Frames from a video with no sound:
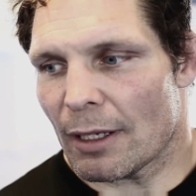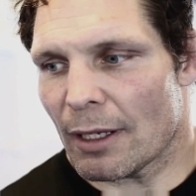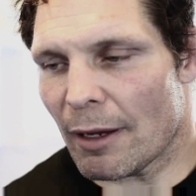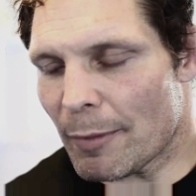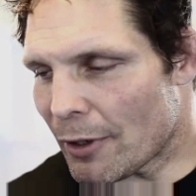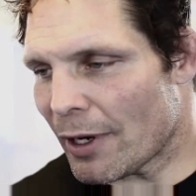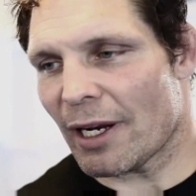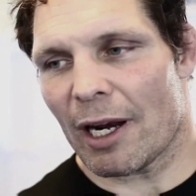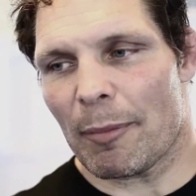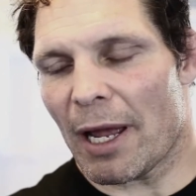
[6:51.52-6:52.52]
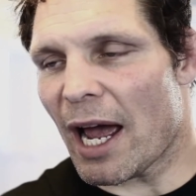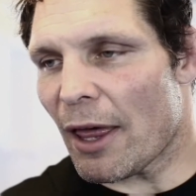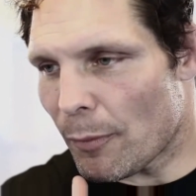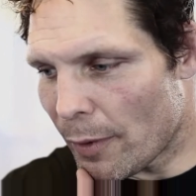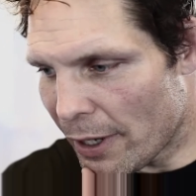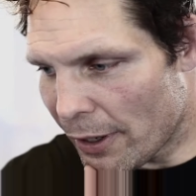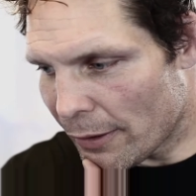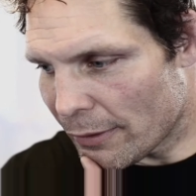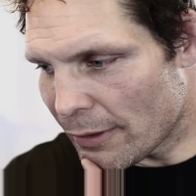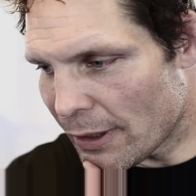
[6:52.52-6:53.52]
I've been going down a path
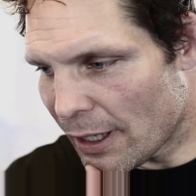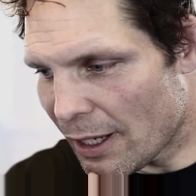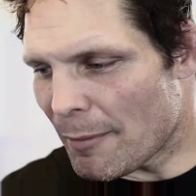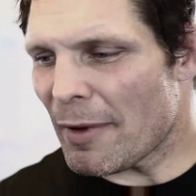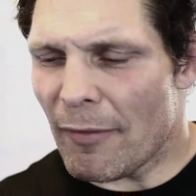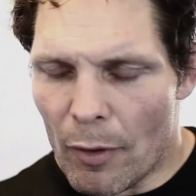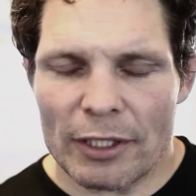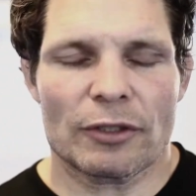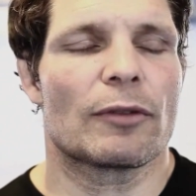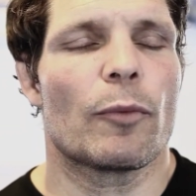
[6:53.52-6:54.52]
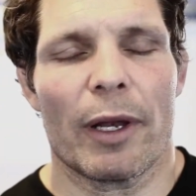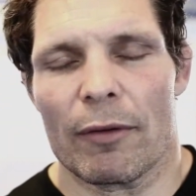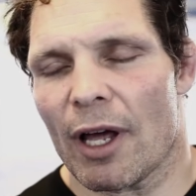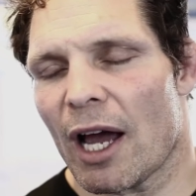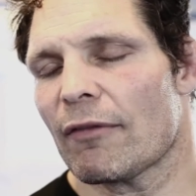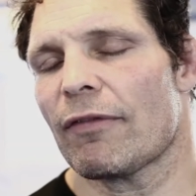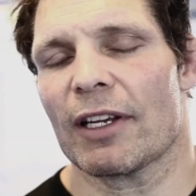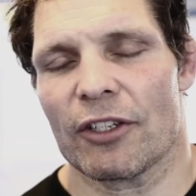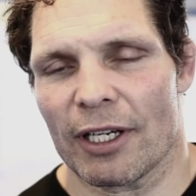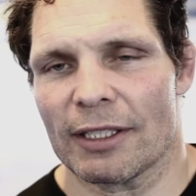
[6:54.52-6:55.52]
where, I've always written
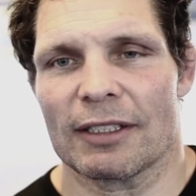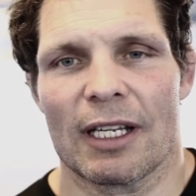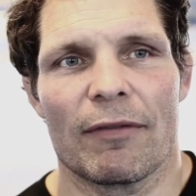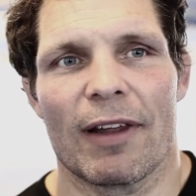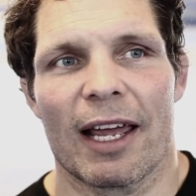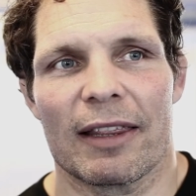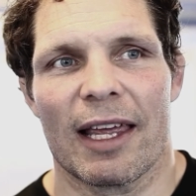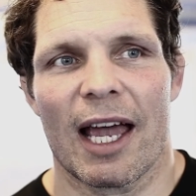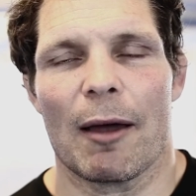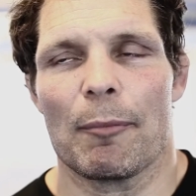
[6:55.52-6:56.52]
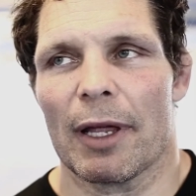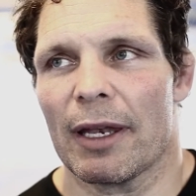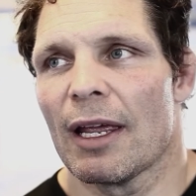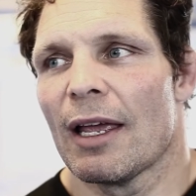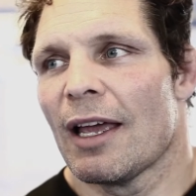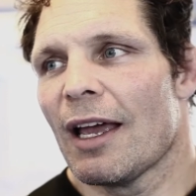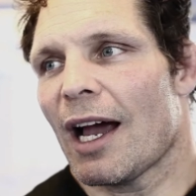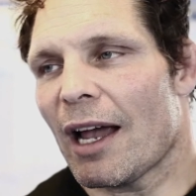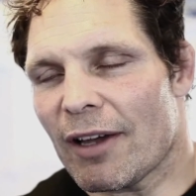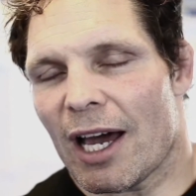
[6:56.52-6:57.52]
nonfiction and stuff like that, but
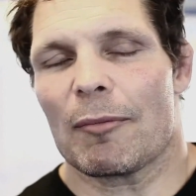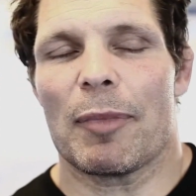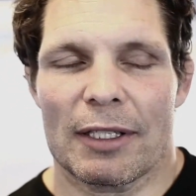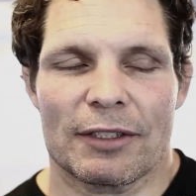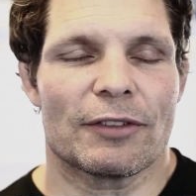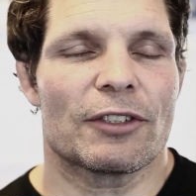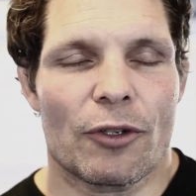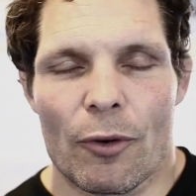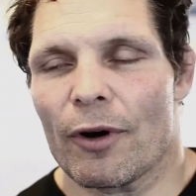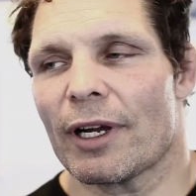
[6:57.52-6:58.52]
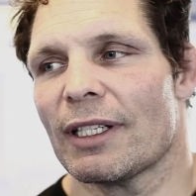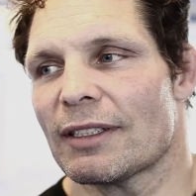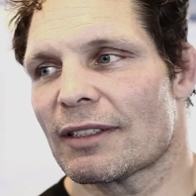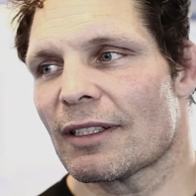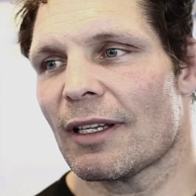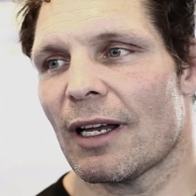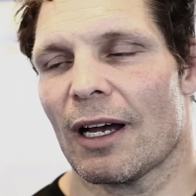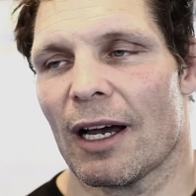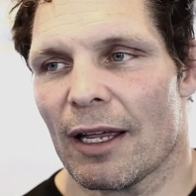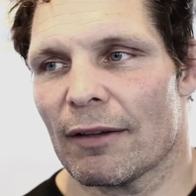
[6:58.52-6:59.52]
I've got a bunch of stories,
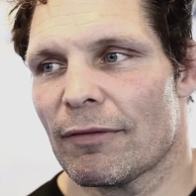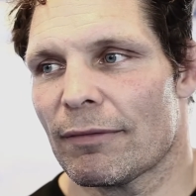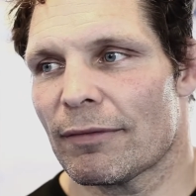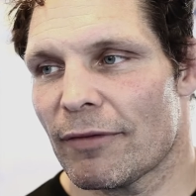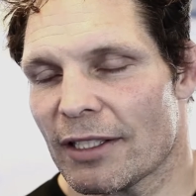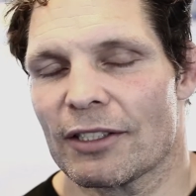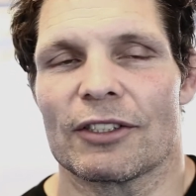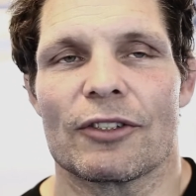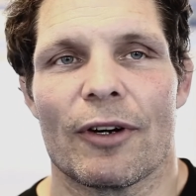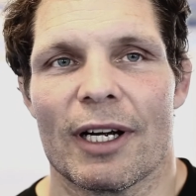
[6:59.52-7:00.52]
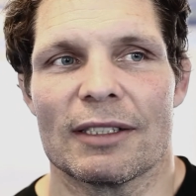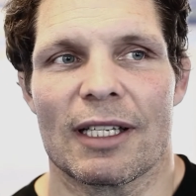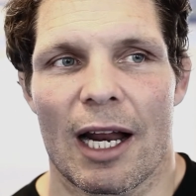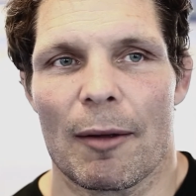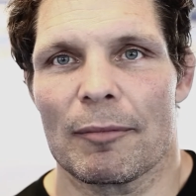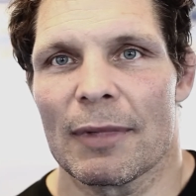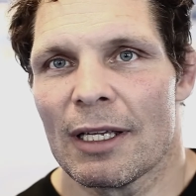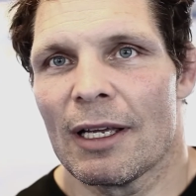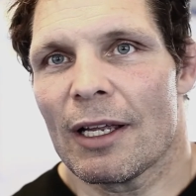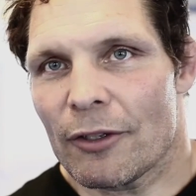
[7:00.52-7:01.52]
fiction stories that I'm
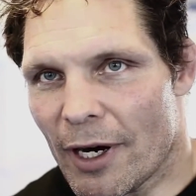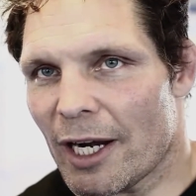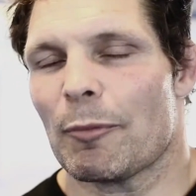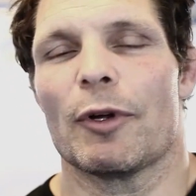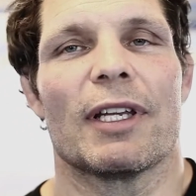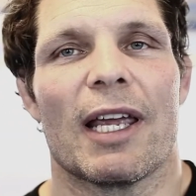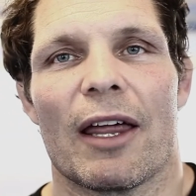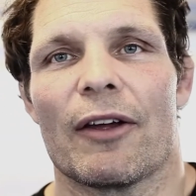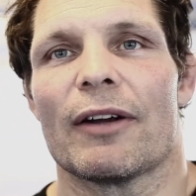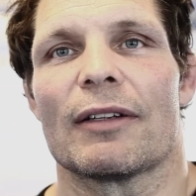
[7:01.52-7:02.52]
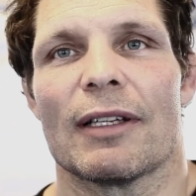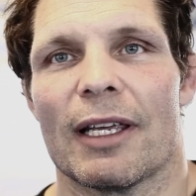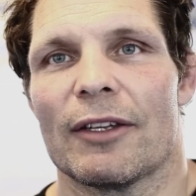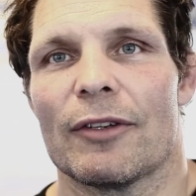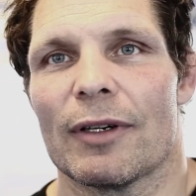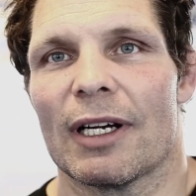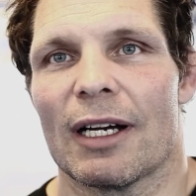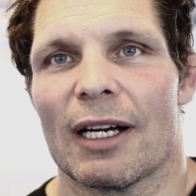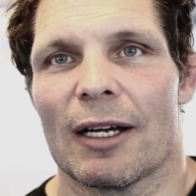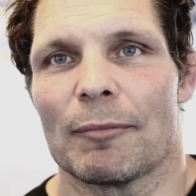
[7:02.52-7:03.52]
trying to put together into
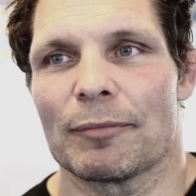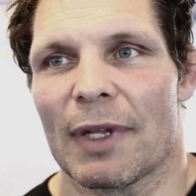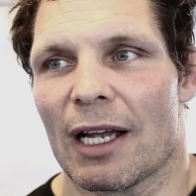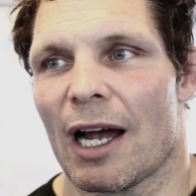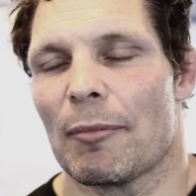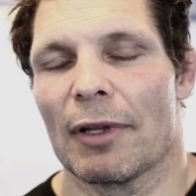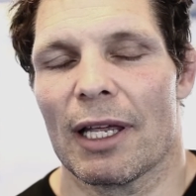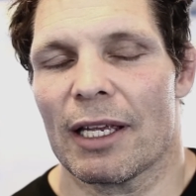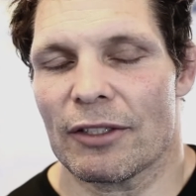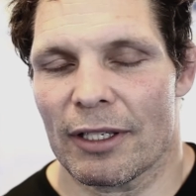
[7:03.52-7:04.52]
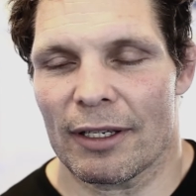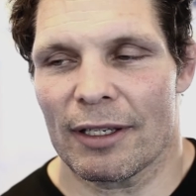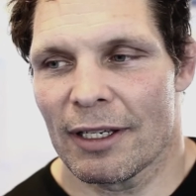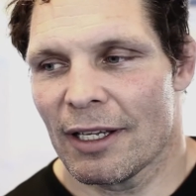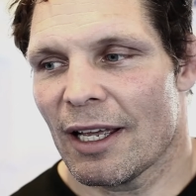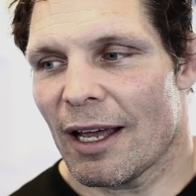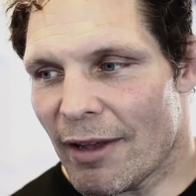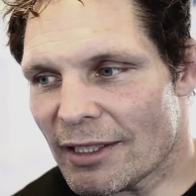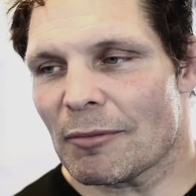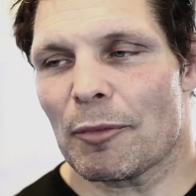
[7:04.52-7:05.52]
a compilation. I've
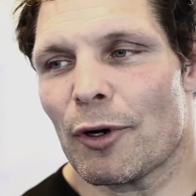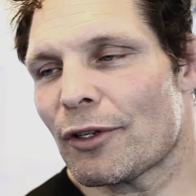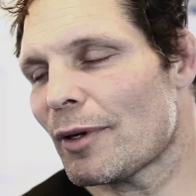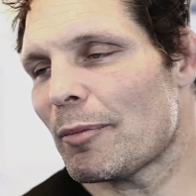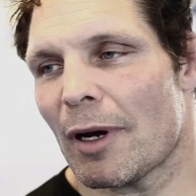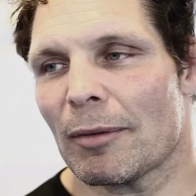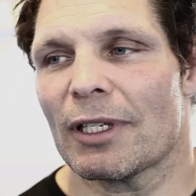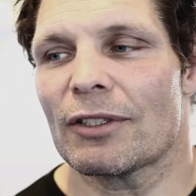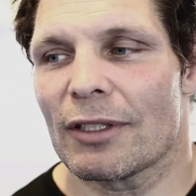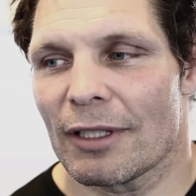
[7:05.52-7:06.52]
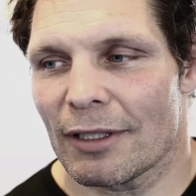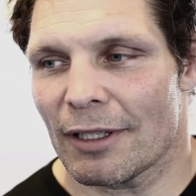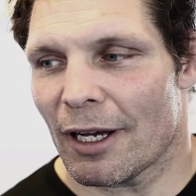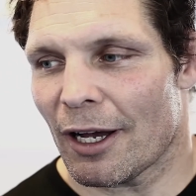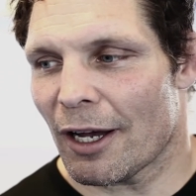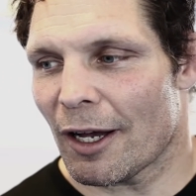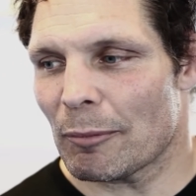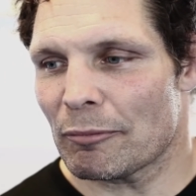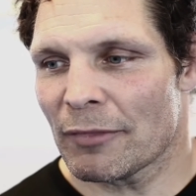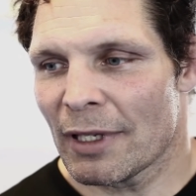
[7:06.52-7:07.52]
had some poetry published,
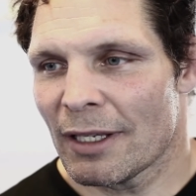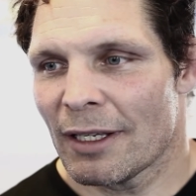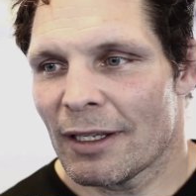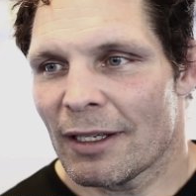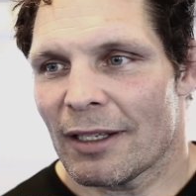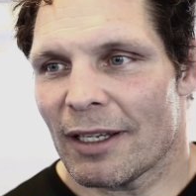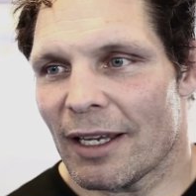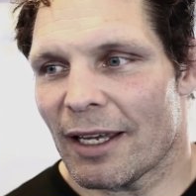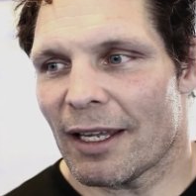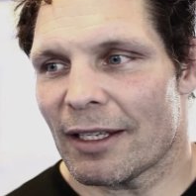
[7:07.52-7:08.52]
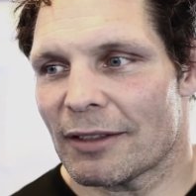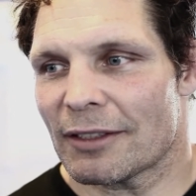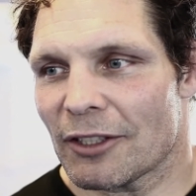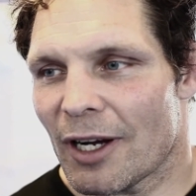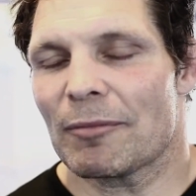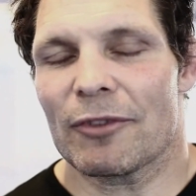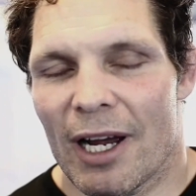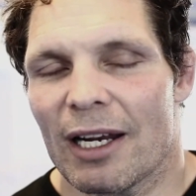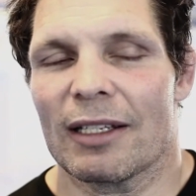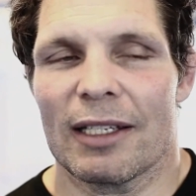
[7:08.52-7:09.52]
and so I'm
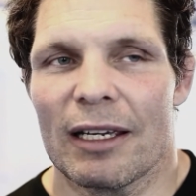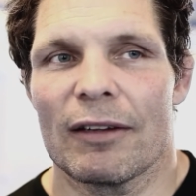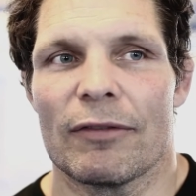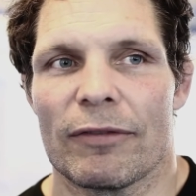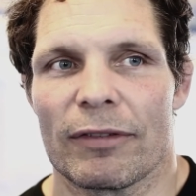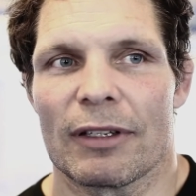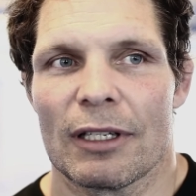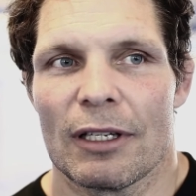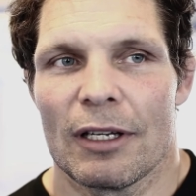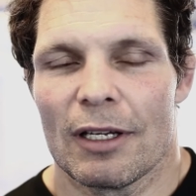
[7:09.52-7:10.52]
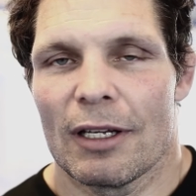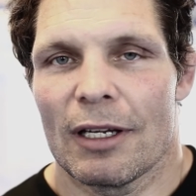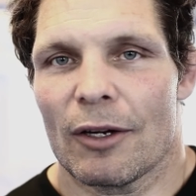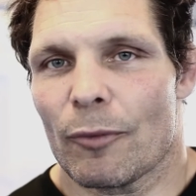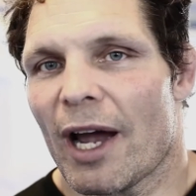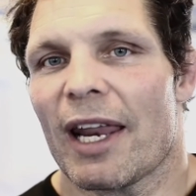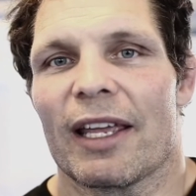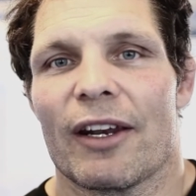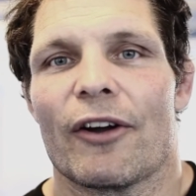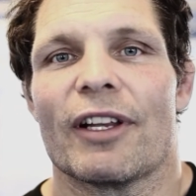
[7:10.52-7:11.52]
trying to give
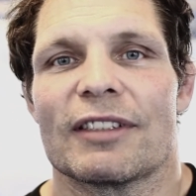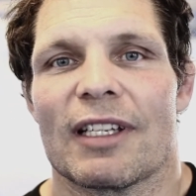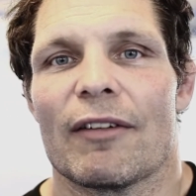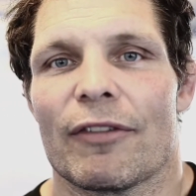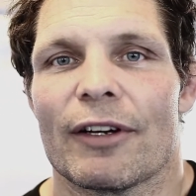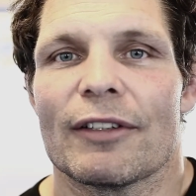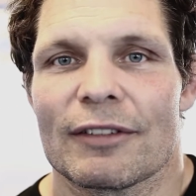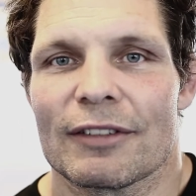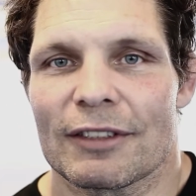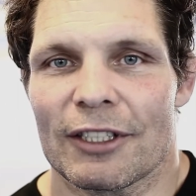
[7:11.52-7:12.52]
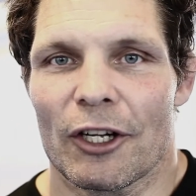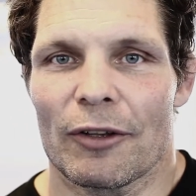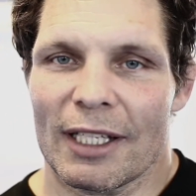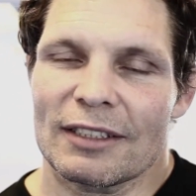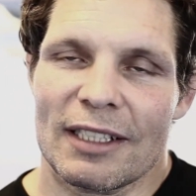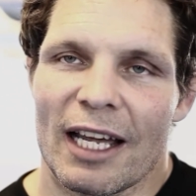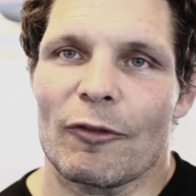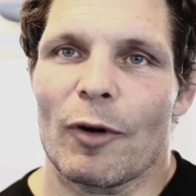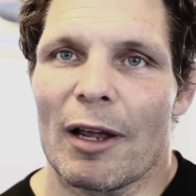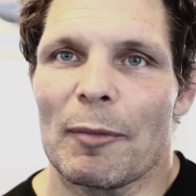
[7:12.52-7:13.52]
writing an earnest effort. So that's kind
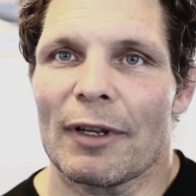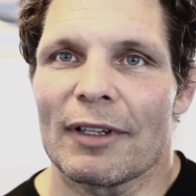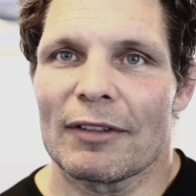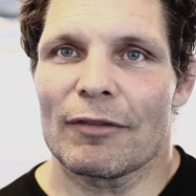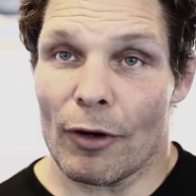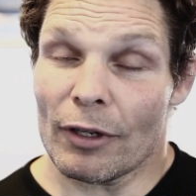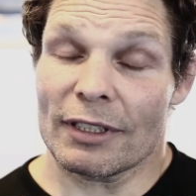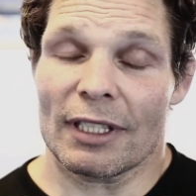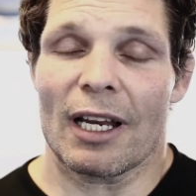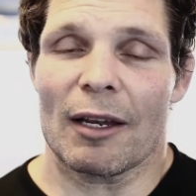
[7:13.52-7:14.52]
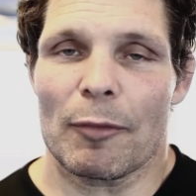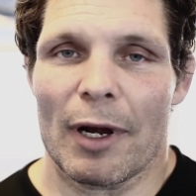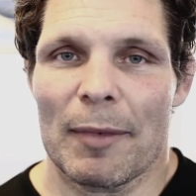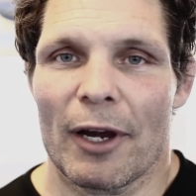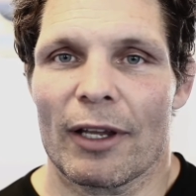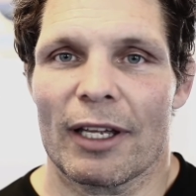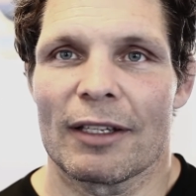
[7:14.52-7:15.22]
of what I've been focusing on primarily.